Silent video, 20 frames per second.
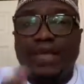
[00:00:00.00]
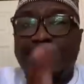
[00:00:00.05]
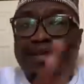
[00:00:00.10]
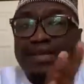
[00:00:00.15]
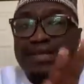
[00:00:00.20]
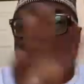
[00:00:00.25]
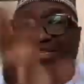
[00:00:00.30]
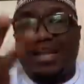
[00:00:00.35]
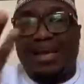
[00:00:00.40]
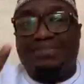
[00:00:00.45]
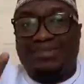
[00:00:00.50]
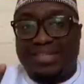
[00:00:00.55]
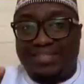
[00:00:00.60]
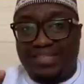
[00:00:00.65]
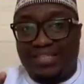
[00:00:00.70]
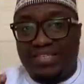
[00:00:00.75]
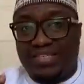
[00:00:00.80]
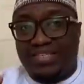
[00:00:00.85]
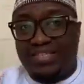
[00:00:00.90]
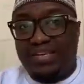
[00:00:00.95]
Islam
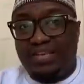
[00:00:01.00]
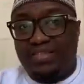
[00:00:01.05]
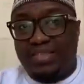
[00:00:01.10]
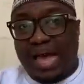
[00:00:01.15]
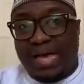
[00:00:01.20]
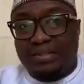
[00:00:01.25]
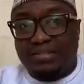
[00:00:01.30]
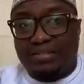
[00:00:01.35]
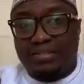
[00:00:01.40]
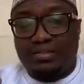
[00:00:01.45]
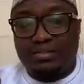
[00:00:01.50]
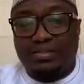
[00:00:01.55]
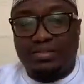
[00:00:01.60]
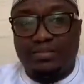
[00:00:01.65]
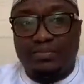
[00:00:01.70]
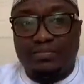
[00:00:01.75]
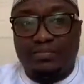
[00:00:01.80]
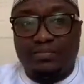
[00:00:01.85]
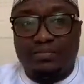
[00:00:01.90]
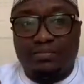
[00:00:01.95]
doesn't see that
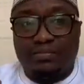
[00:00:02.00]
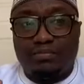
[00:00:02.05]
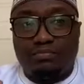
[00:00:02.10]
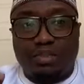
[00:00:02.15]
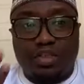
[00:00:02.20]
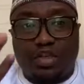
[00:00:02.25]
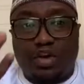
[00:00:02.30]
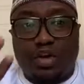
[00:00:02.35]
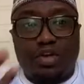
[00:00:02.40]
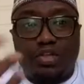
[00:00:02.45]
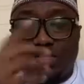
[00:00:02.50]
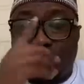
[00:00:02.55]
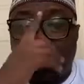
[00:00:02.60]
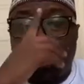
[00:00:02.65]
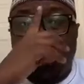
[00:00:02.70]
because